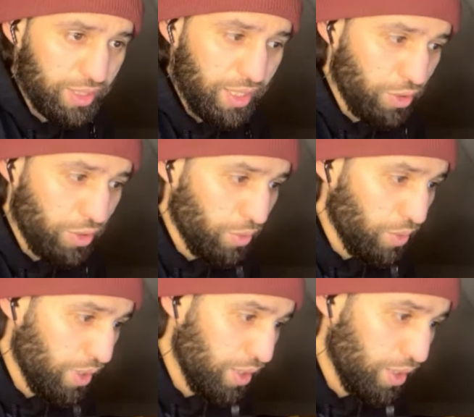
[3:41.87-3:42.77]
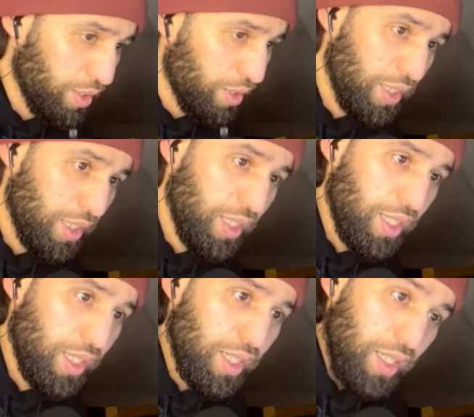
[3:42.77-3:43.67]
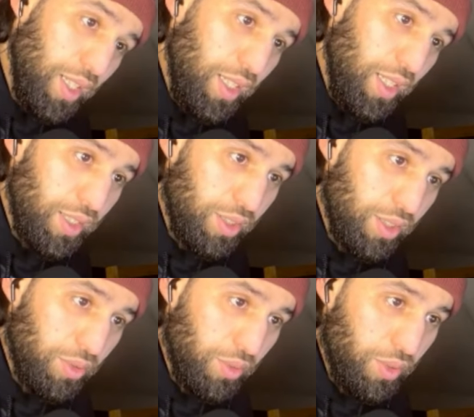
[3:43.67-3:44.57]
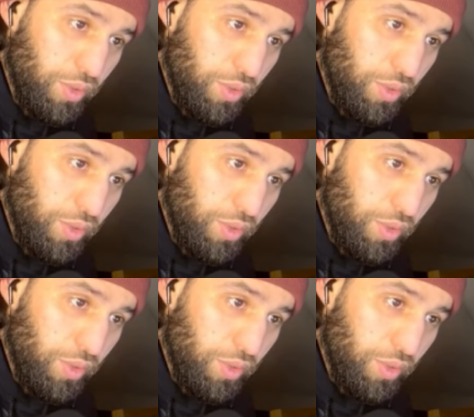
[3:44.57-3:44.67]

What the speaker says: Thank you, and let's go to the